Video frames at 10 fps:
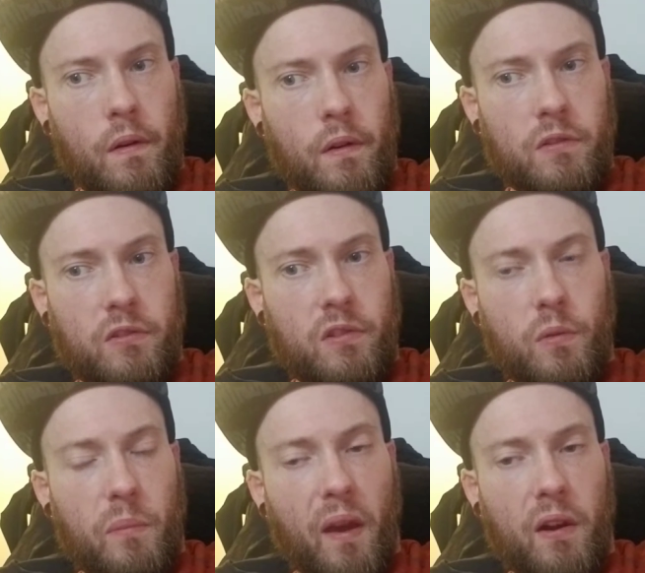just the
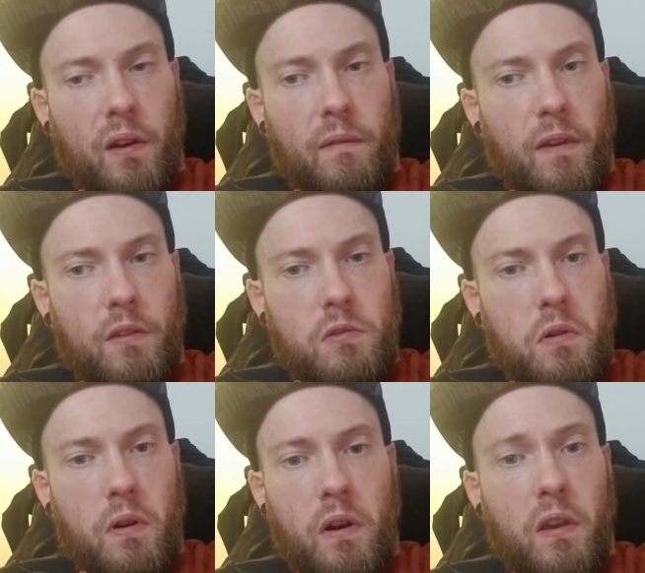repetitive
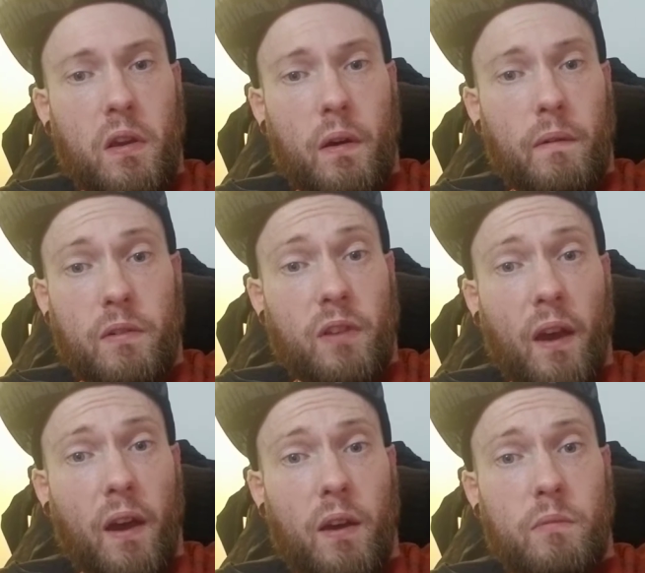injury over
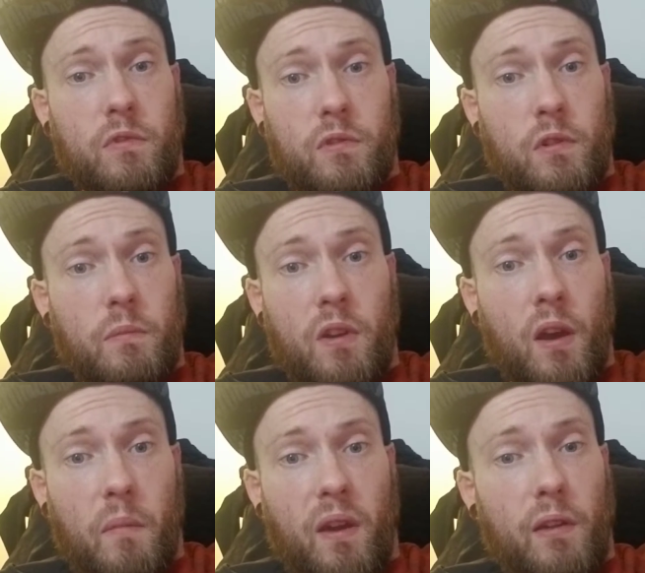time screwed me
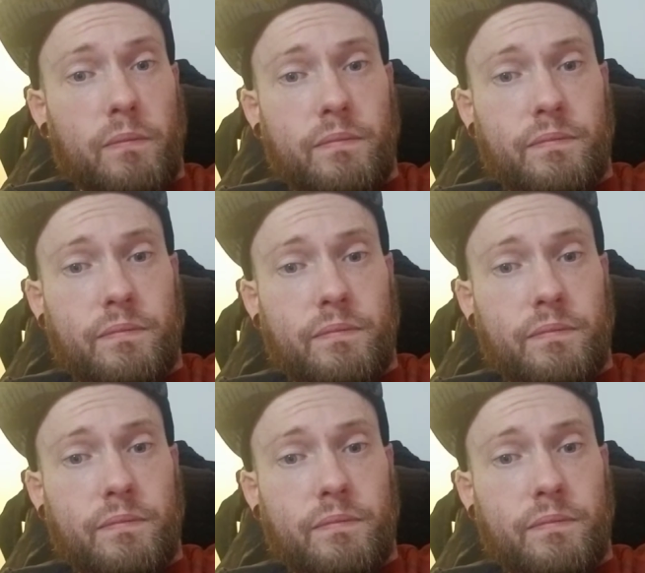up, man.